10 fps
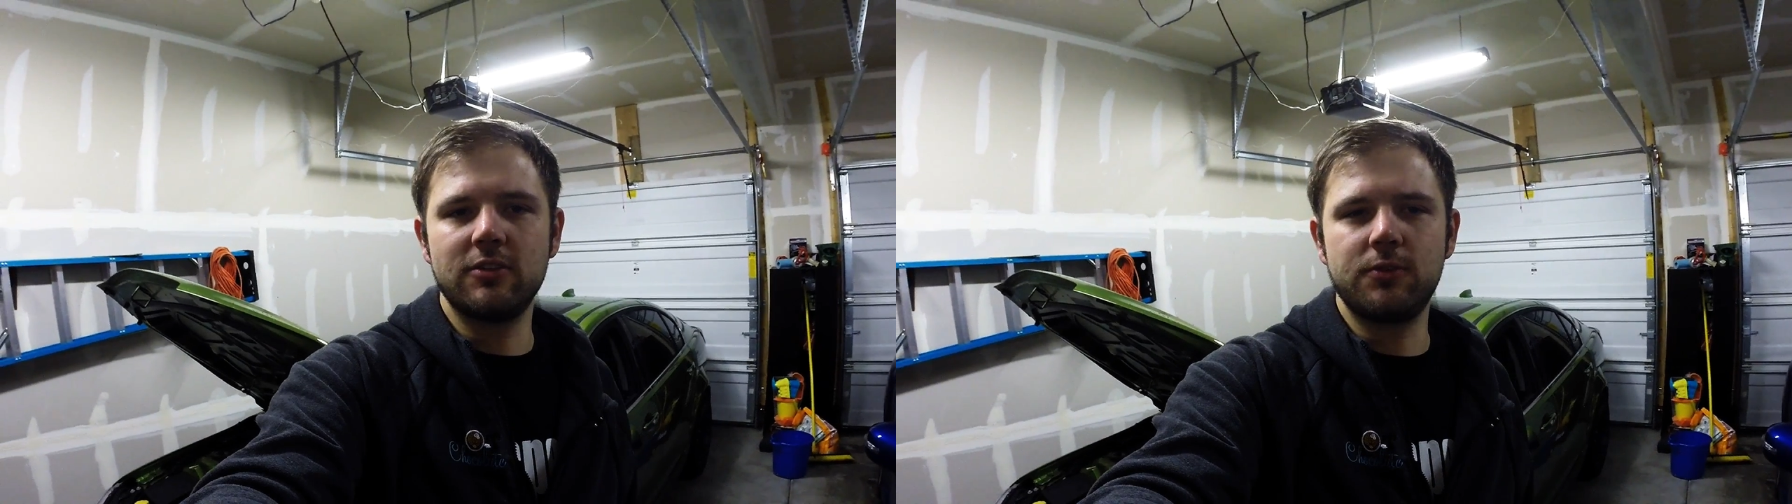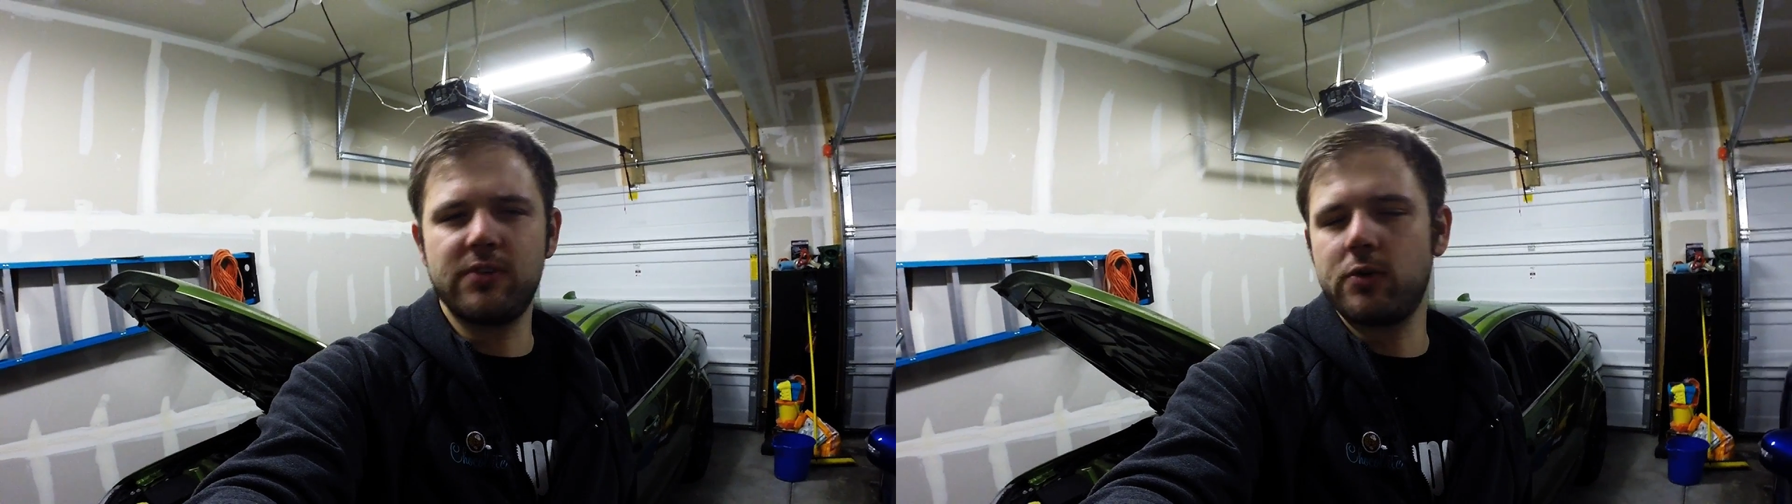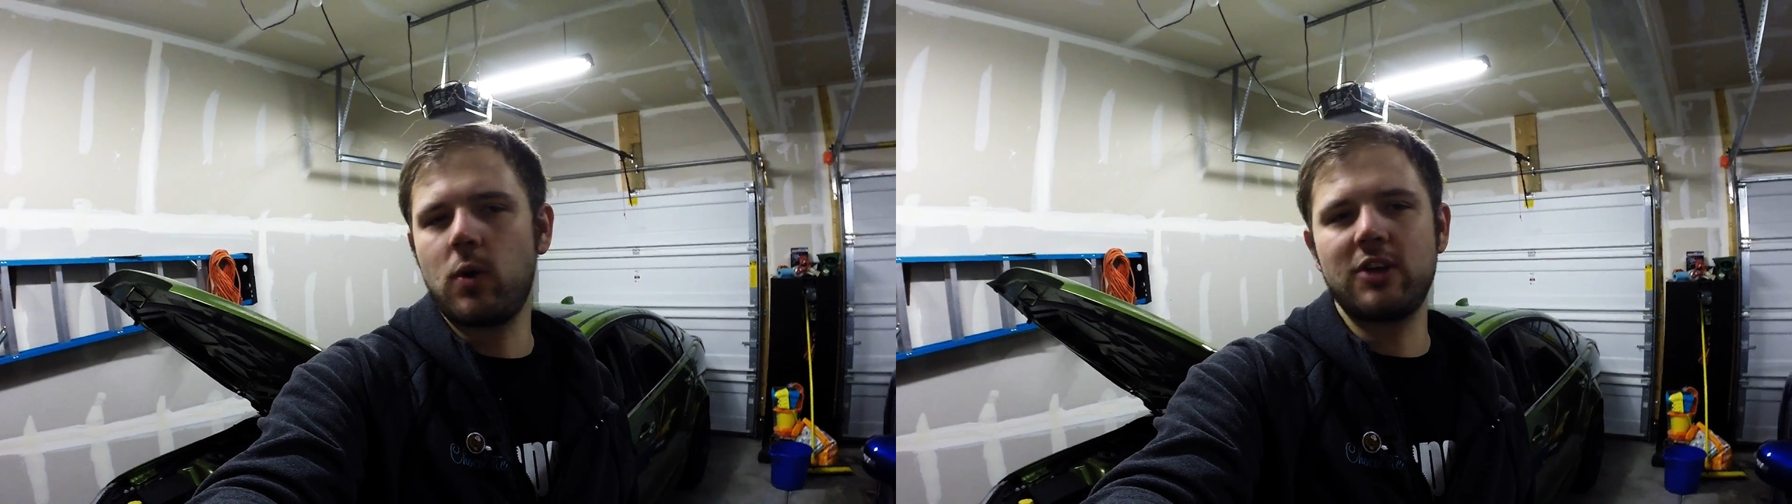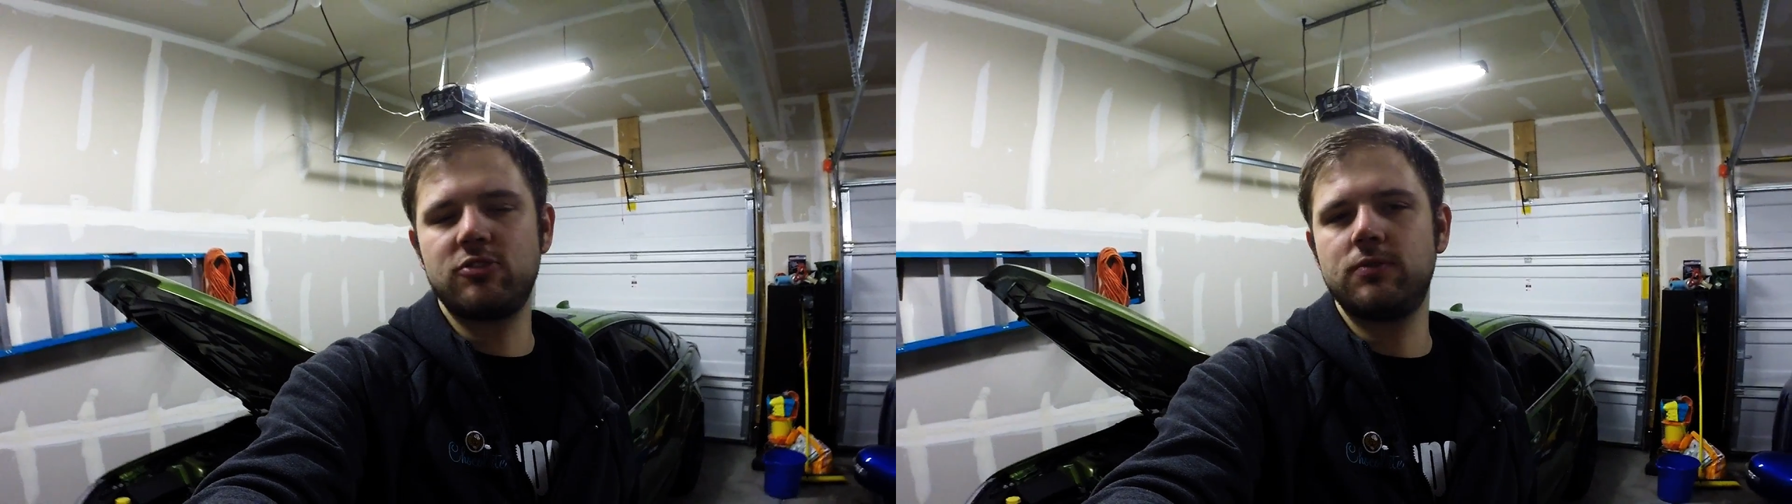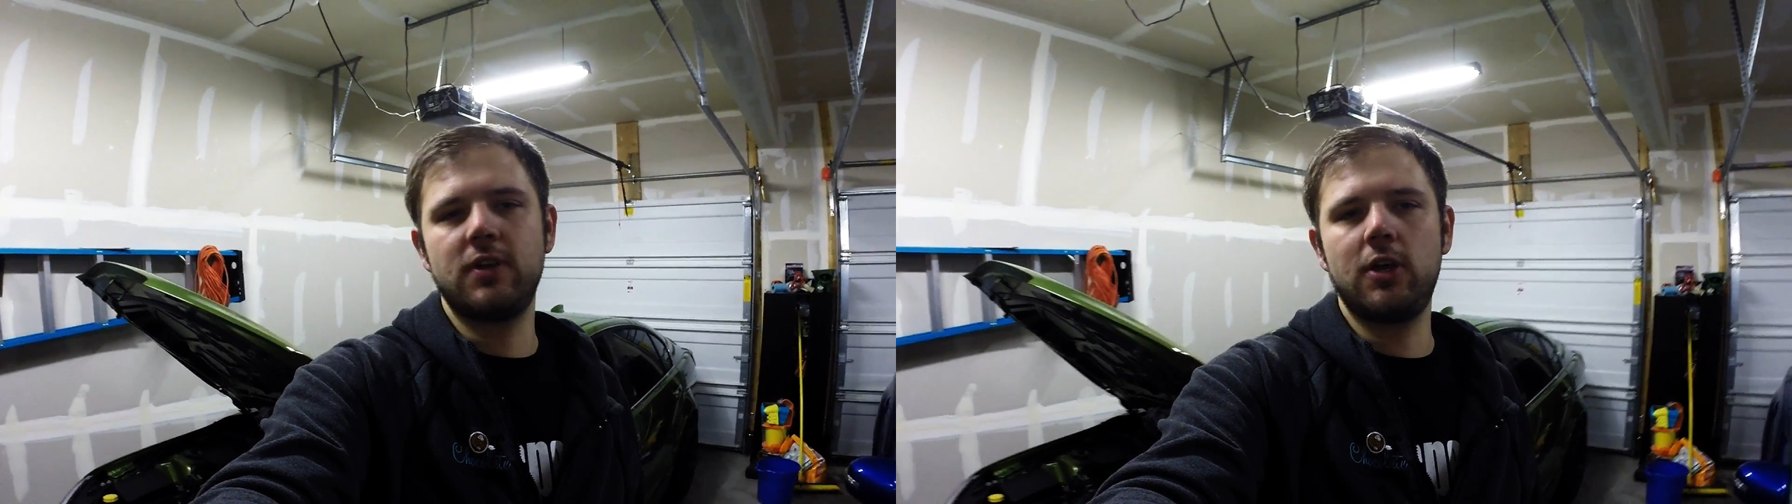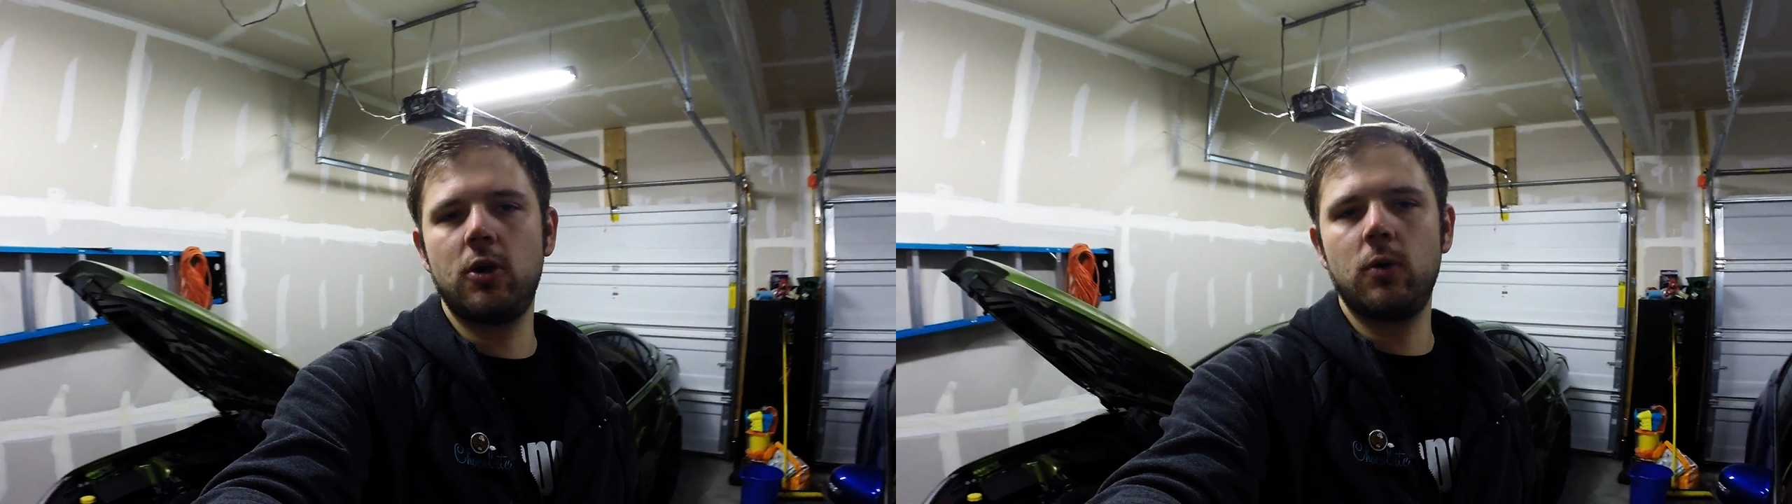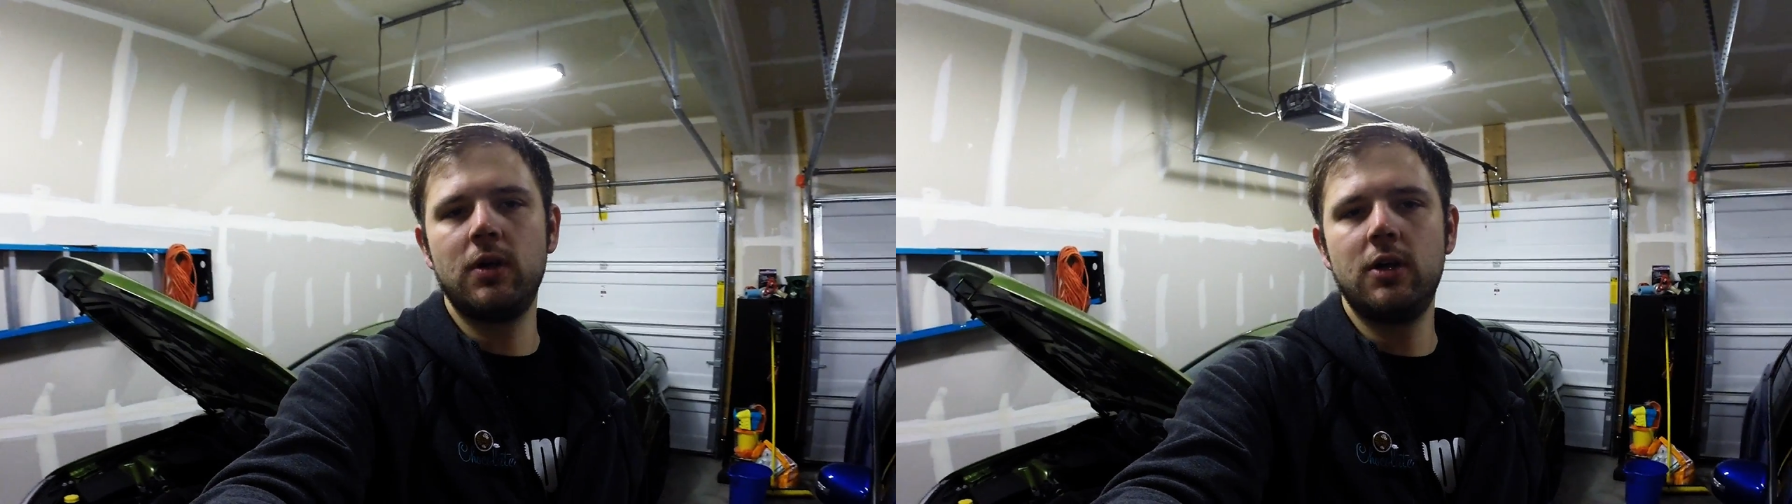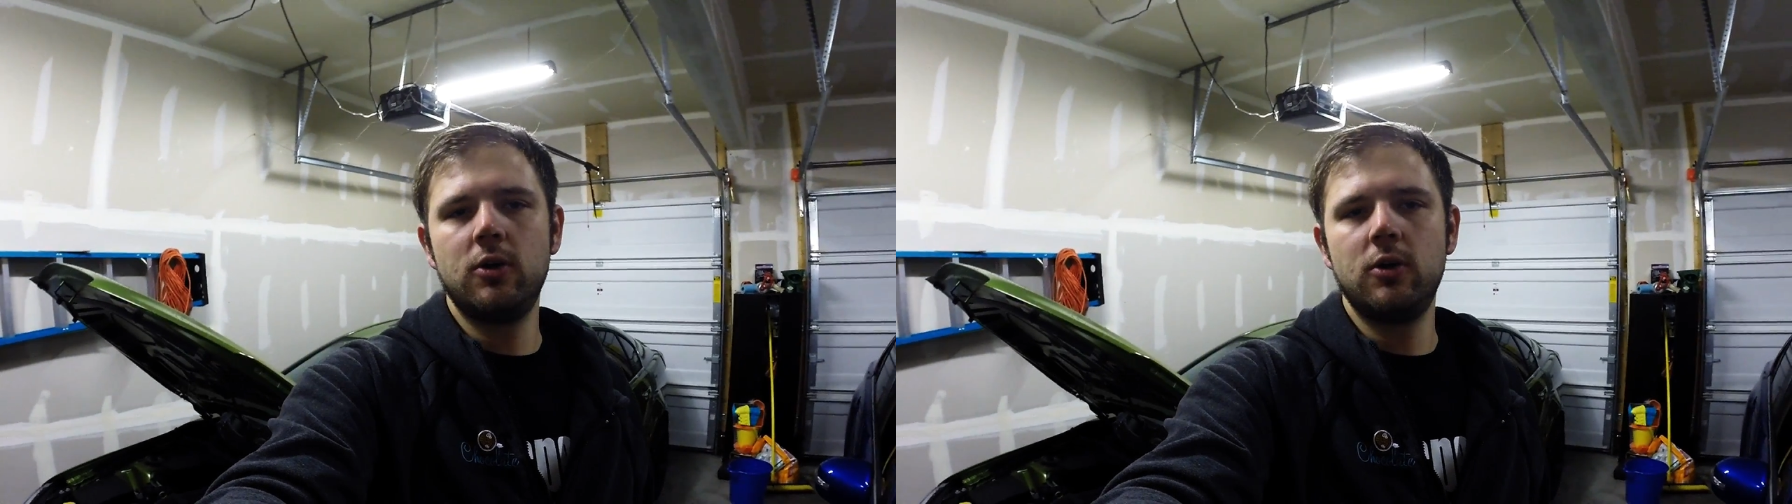if you've ever watched a video